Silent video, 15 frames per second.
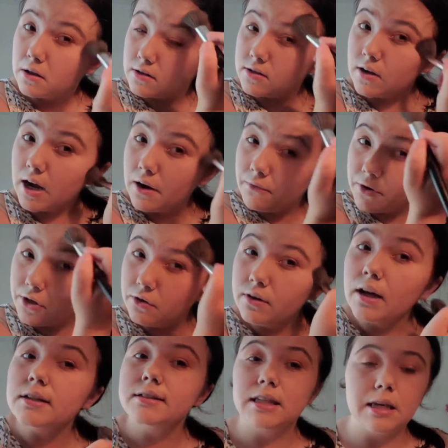So how are you
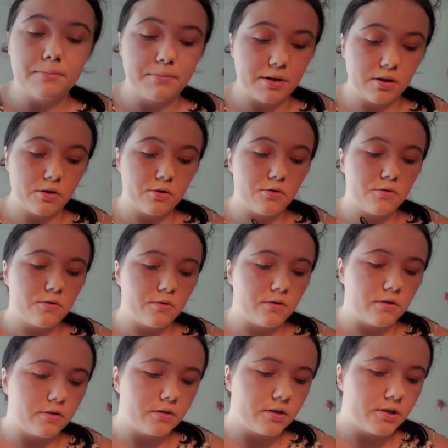guys keeping cool
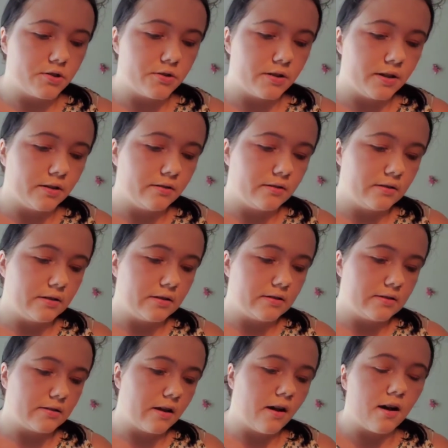during
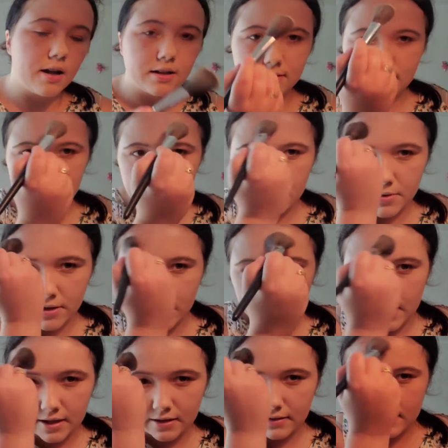these hot summer
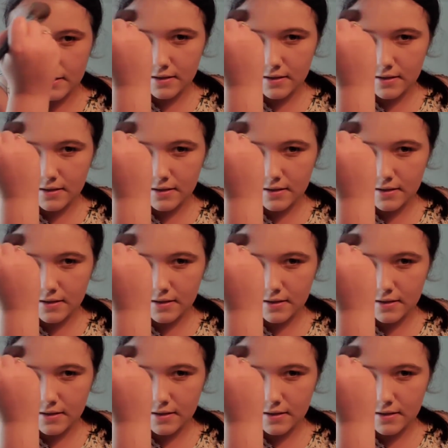days?